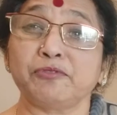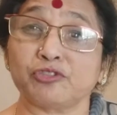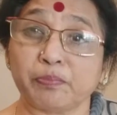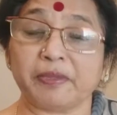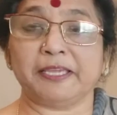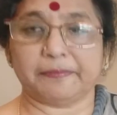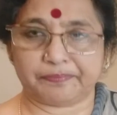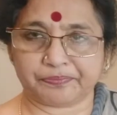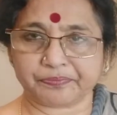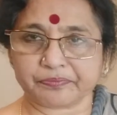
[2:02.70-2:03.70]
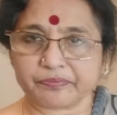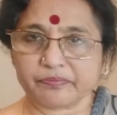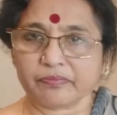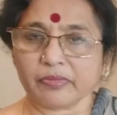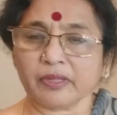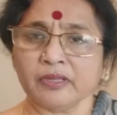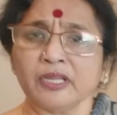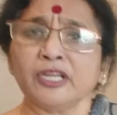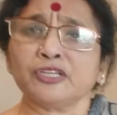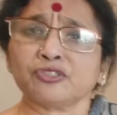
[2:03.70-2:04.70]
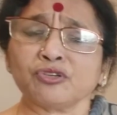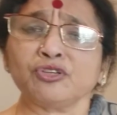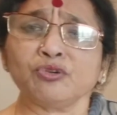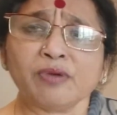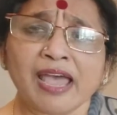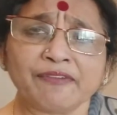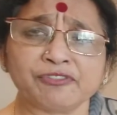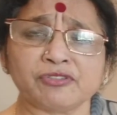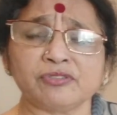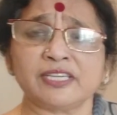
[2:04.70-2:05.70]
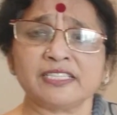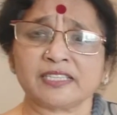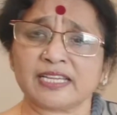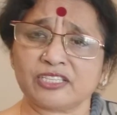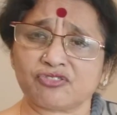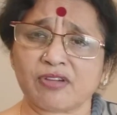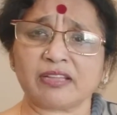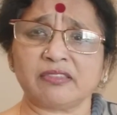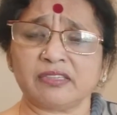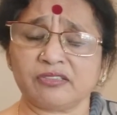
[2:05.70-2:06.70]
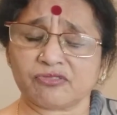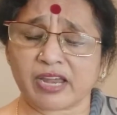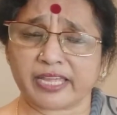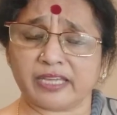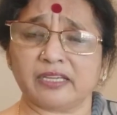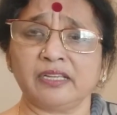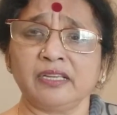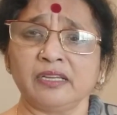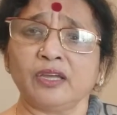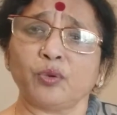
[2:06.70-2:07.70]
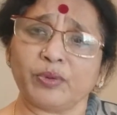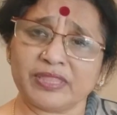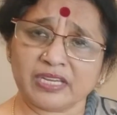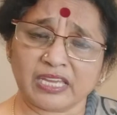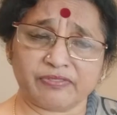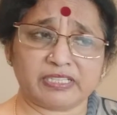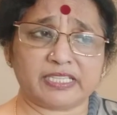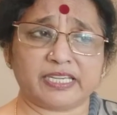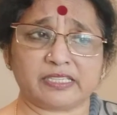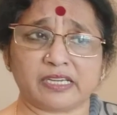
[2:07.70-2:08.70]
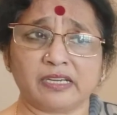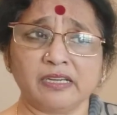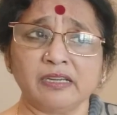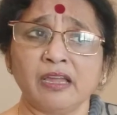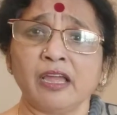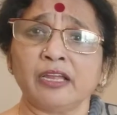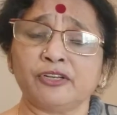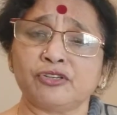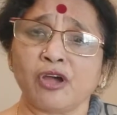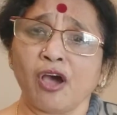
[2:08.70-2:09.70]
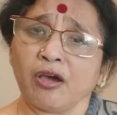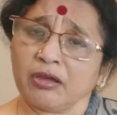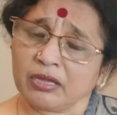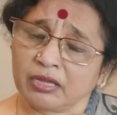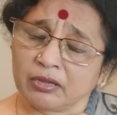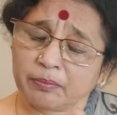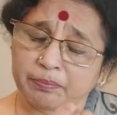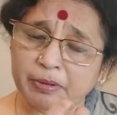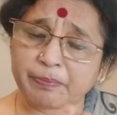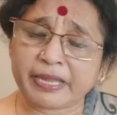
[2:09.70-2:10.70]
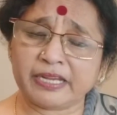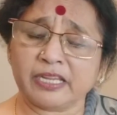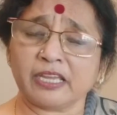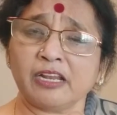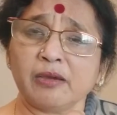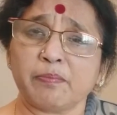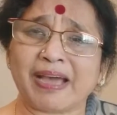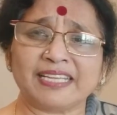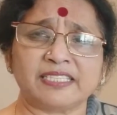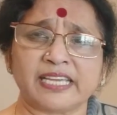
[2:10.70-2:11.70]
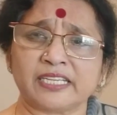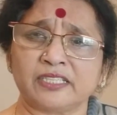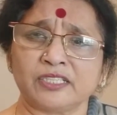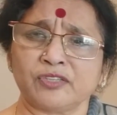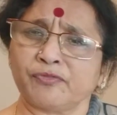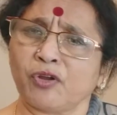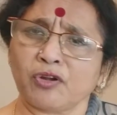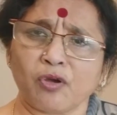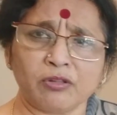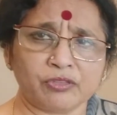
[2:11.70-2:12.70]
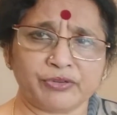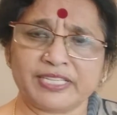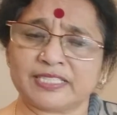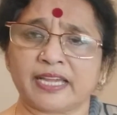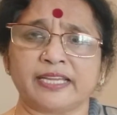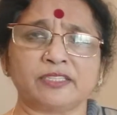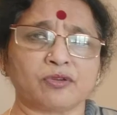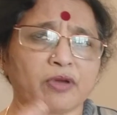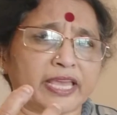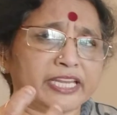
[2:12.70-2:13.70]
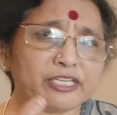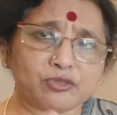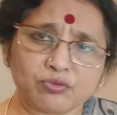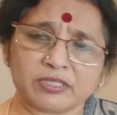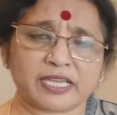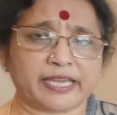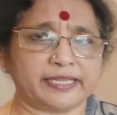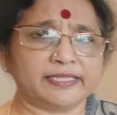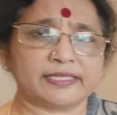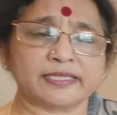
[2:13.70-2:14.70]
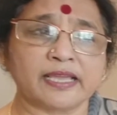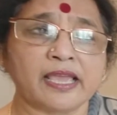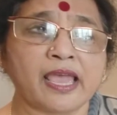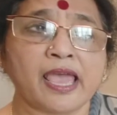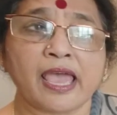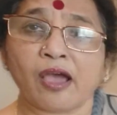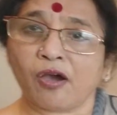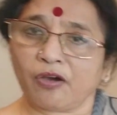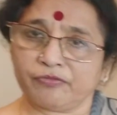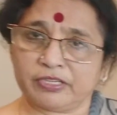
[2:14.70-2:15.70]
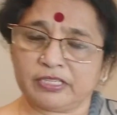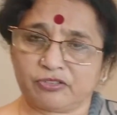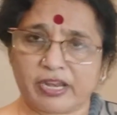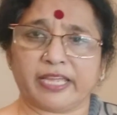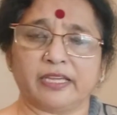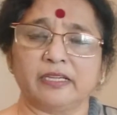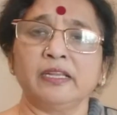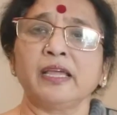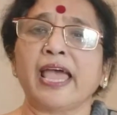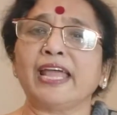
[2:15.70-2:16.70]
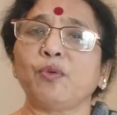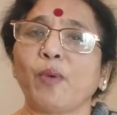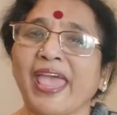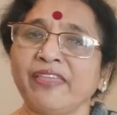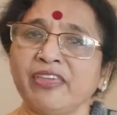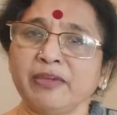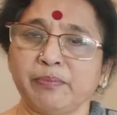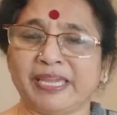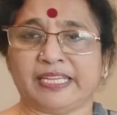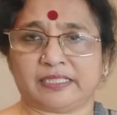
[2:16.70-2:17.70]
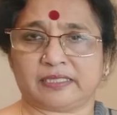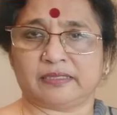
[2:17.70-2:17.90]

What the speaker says: to P. So you have to just construct the triangle with the given data, draw perpendicular bisectors of not all three sides, any two sides of the triangle, and where they meet,